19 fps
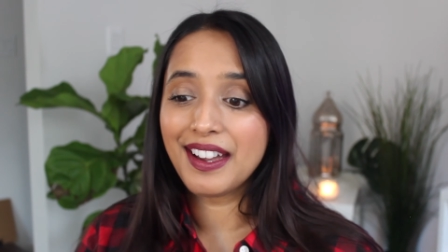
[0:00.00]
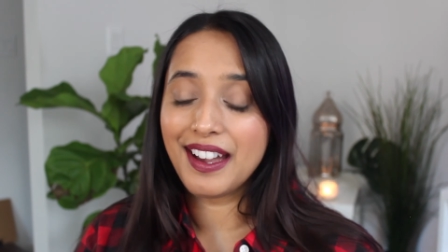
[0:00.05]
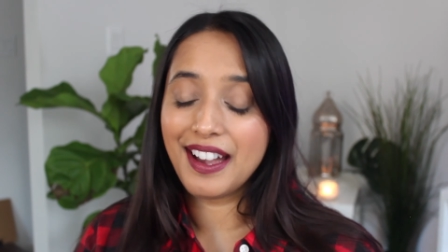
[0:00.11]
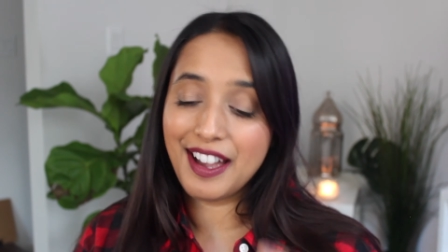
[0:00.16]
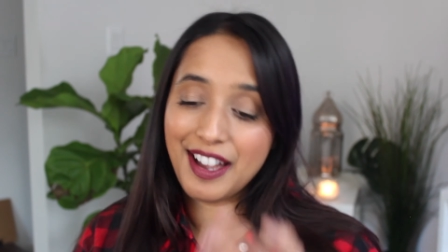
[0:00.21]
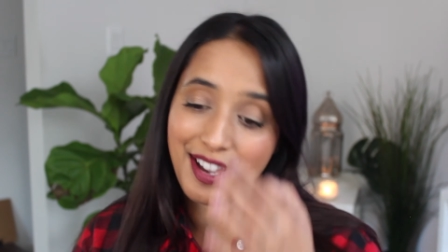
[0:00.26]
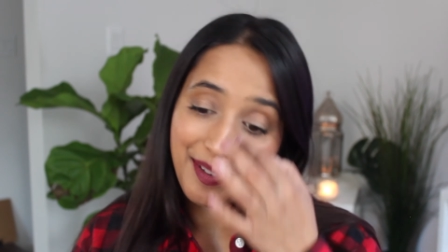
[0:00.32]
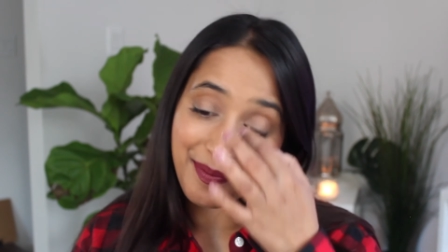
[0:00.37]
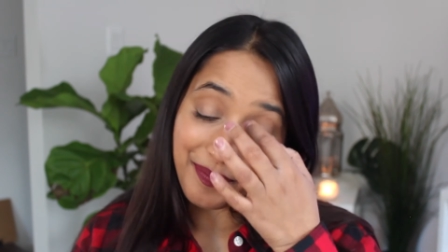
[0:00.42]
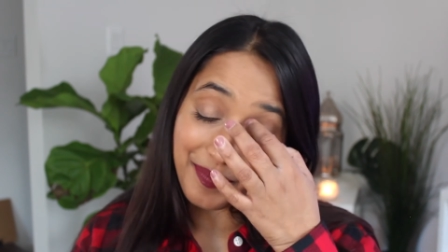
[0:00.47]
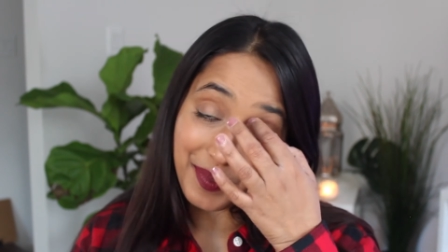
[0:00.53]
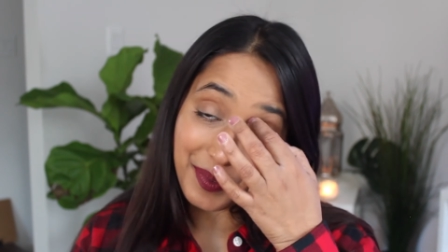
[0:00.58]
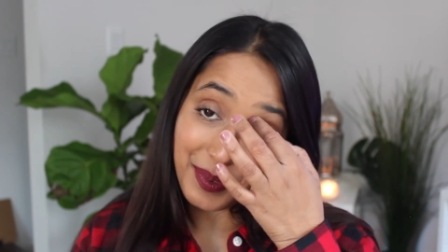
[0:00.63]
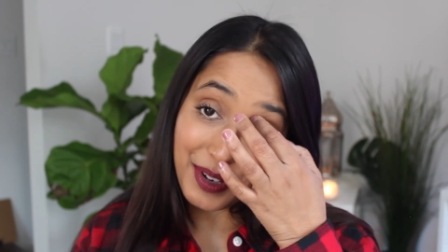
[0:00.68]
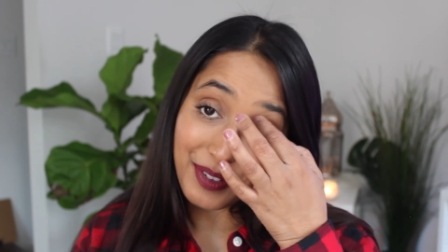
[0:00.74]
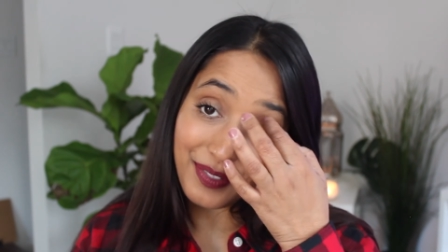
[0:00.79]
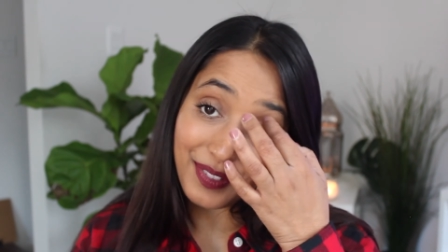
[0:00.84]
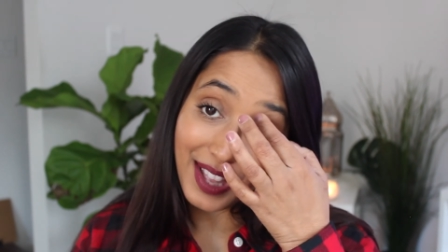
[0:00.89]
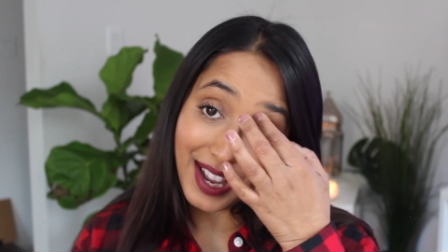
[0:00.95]

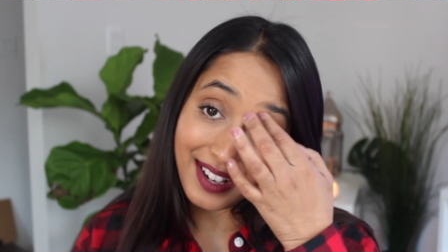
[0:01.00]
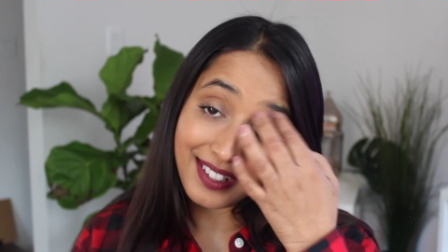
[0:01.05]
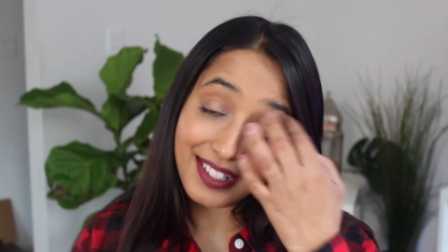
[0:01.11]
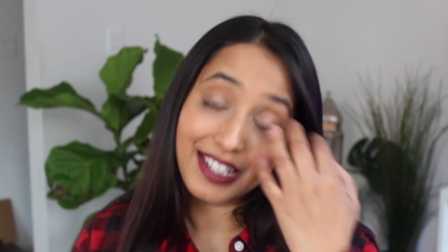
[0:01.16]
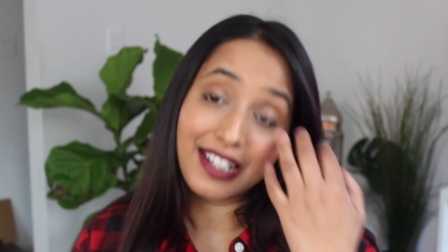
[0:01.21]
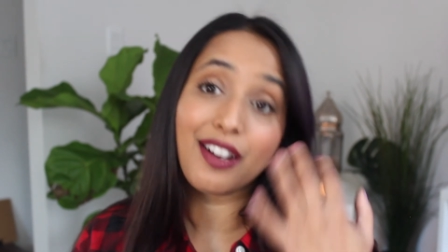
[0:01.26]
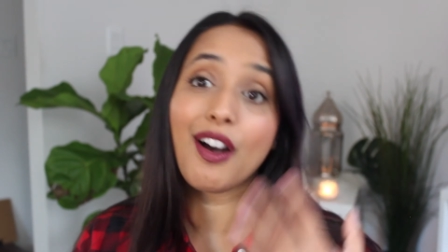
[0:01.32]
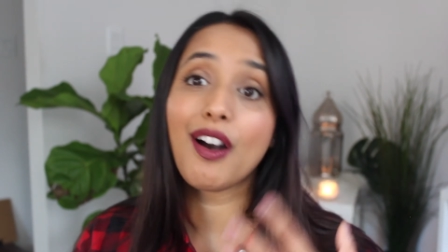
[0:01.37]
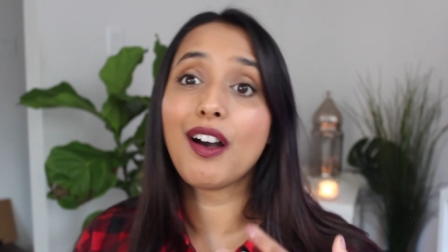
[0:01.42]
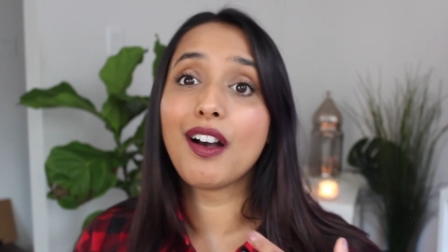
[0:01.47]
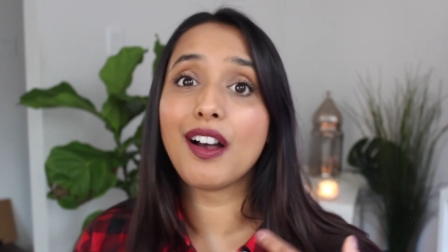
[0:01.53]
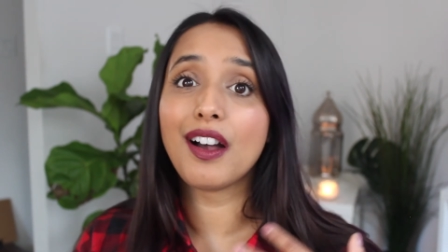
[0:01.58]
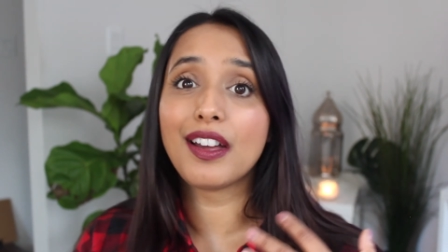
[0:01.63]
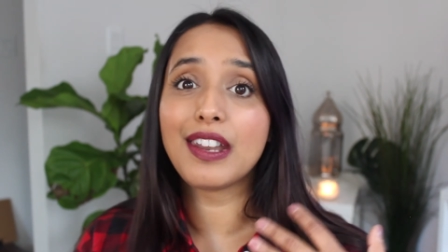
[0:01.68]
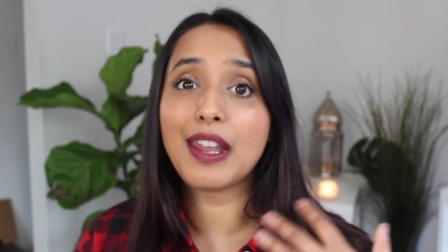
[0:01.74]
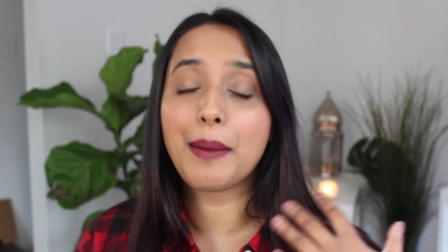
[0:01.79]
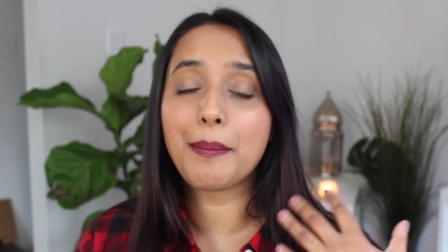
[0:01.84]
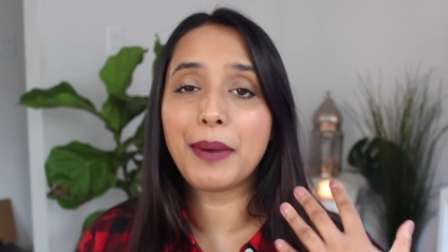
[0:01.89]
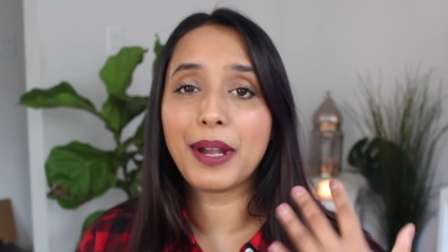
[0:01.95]
reflecting
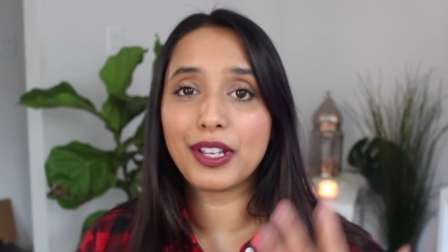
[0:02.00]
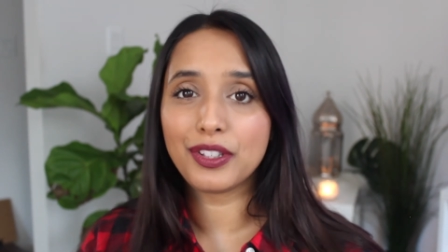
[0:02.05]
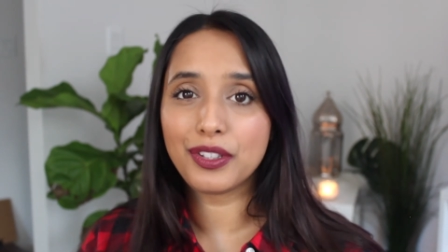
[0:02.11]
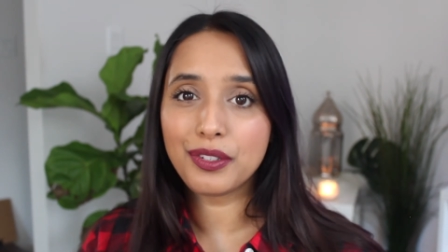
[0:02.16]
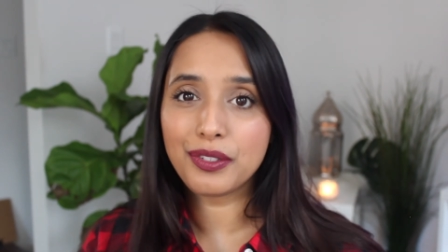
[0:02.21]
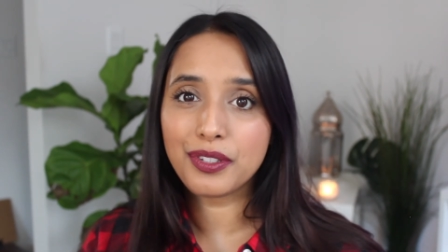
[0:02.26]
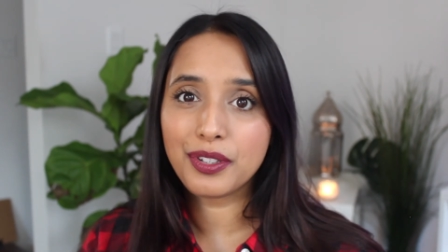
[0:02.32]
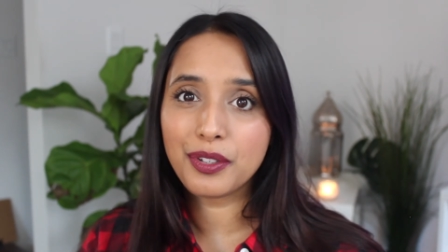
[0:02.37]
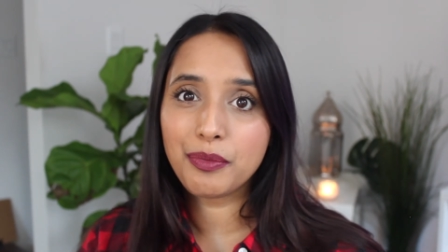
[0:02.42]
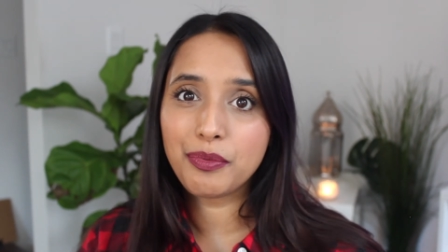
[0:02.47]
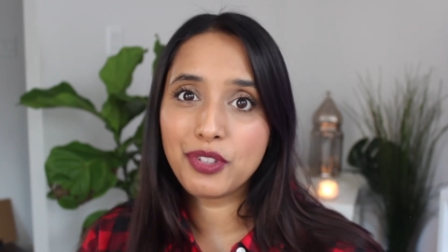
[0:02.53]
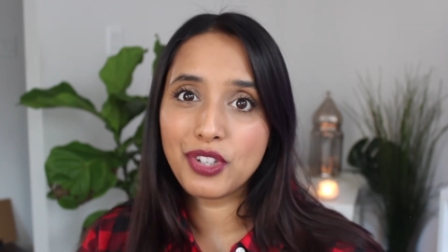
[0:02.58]
on my YouTube